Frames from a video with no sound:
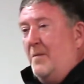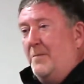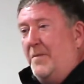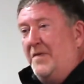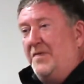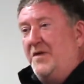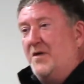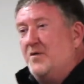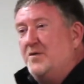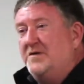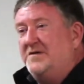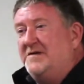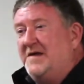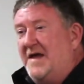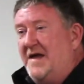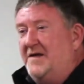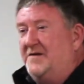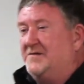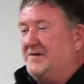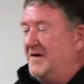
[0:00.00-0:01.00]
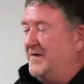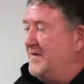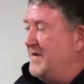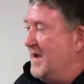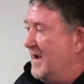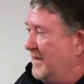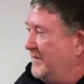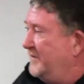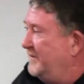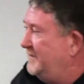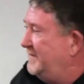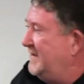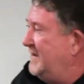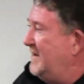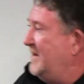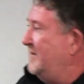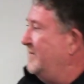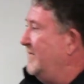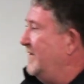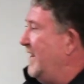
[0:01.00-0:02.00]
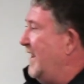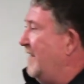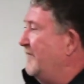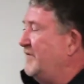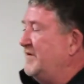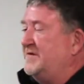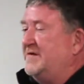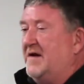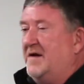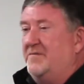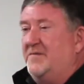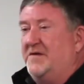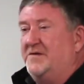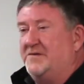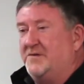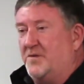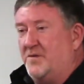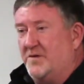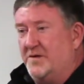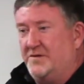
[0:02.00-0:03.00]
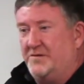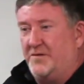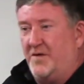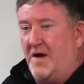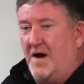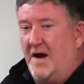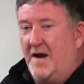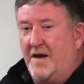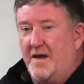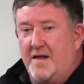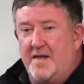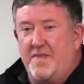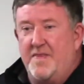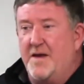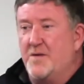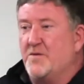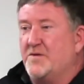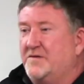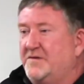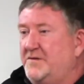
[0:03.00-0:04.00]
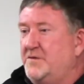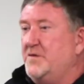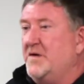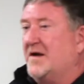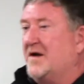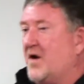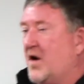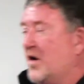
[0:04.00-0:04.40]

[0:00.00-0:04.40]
But there was kids on the other team, every time they scored a try, they were doing